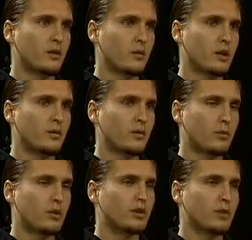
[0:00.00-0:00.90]
and
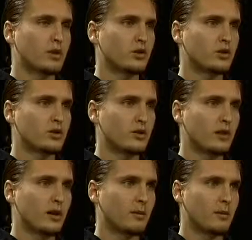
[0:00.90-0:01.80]
one proposed measure is
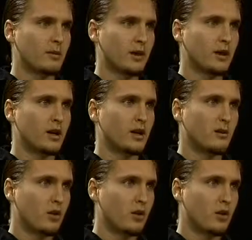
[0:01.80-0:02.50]
the development of a